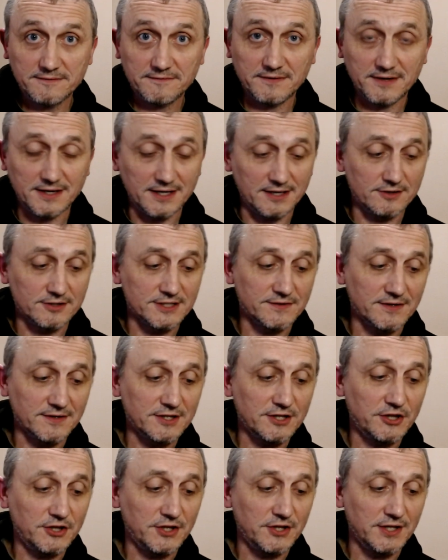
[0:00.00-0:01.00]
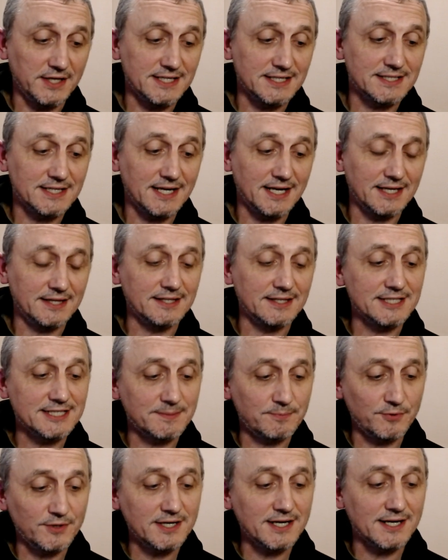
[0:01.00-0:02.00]
and lots of other things, and they
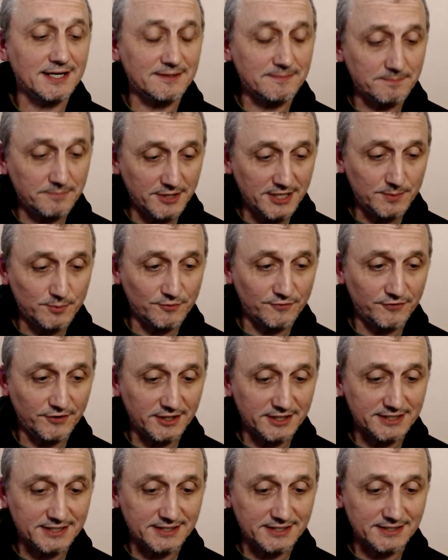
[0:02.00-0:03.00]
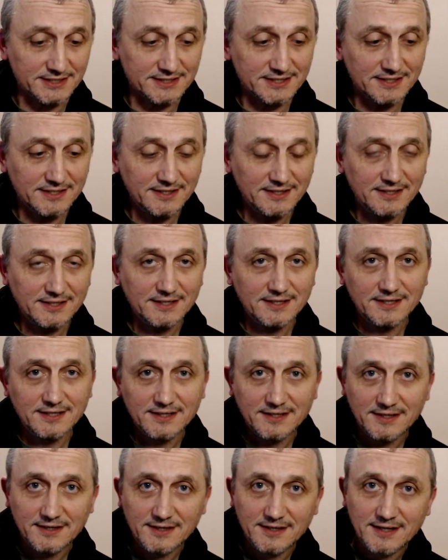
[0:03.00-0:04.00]
sprinkle in Bible verses.
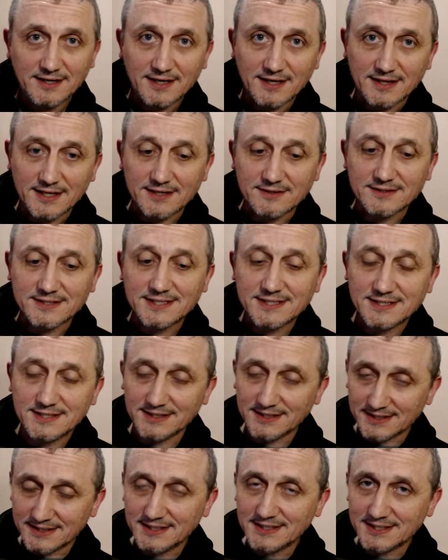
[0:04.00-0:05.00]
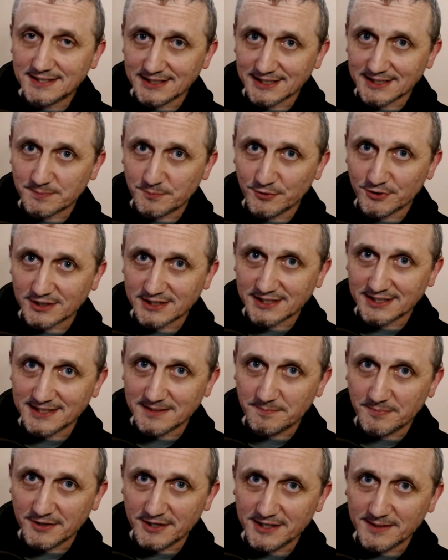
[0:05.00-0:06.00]
There are 66 books in the
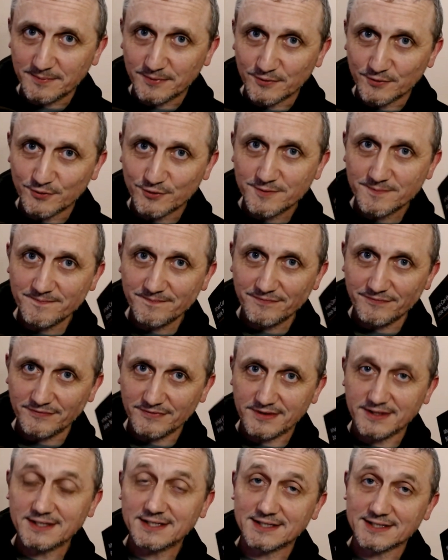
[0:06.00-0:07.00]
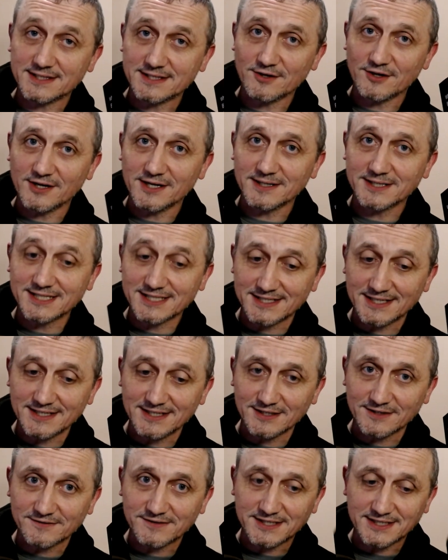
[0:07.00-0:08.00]
Bible. This is not a study
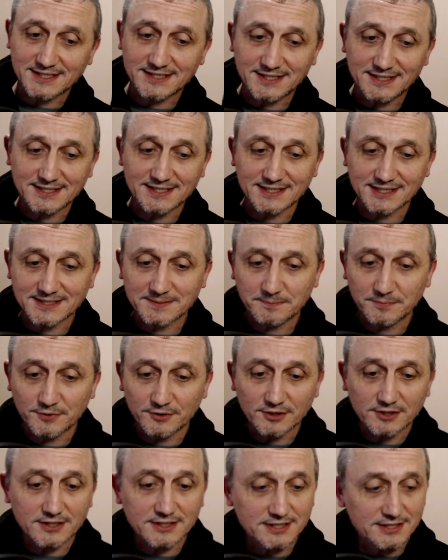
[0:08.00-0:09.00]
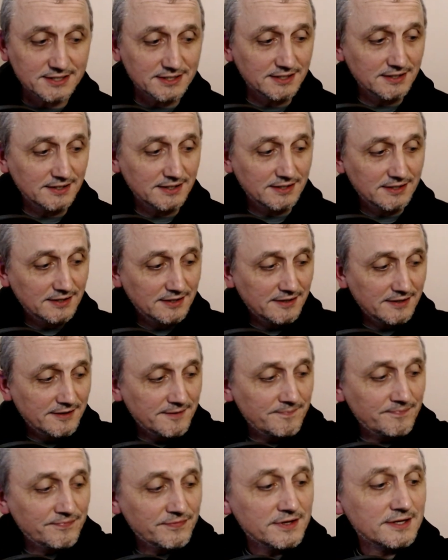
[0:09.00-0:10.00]
of 66 books.
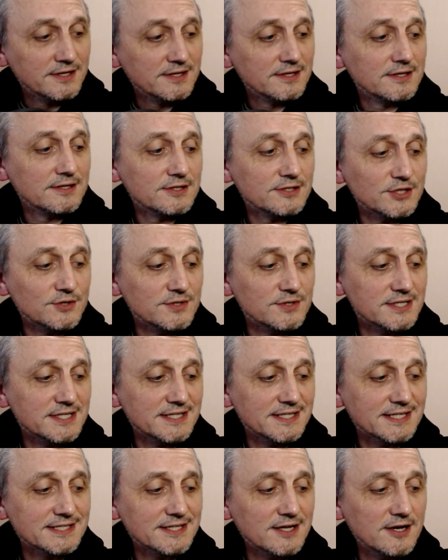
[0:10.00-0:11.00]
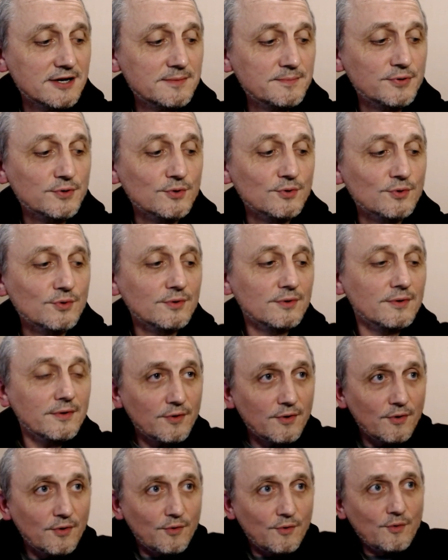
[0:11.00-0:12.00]
So as an example,
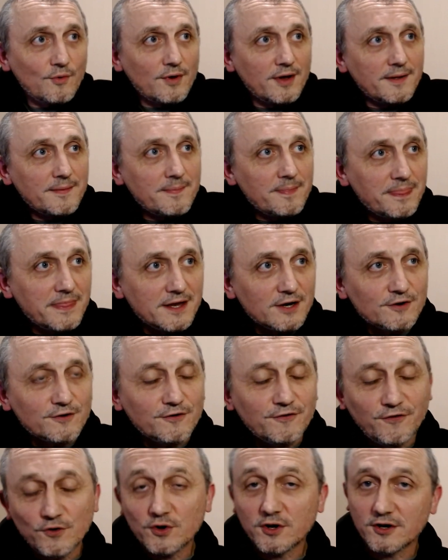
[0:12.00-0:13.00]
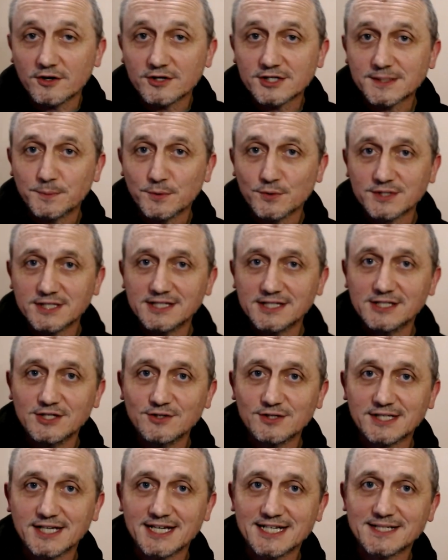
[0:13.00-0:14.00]
there are 4 Gospels in the New
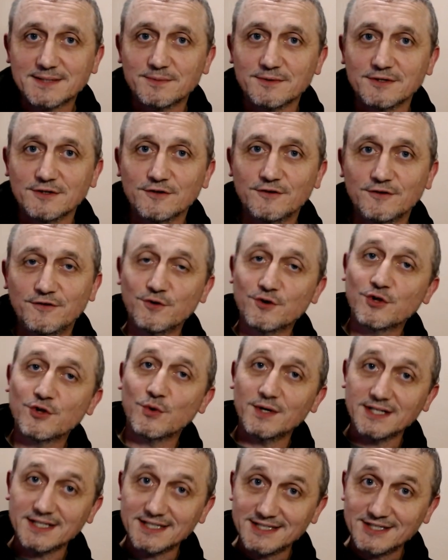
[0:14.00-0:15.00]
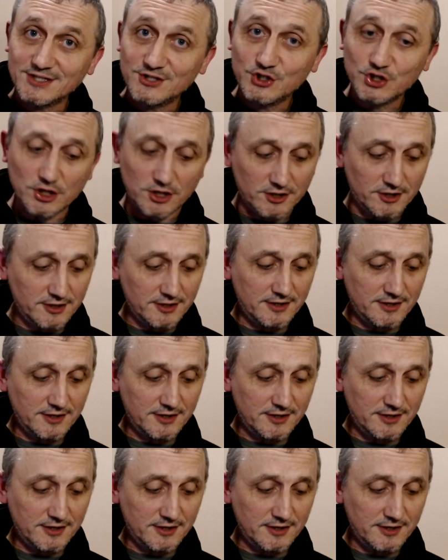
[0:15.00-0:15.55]
Testament. The 4th one is John.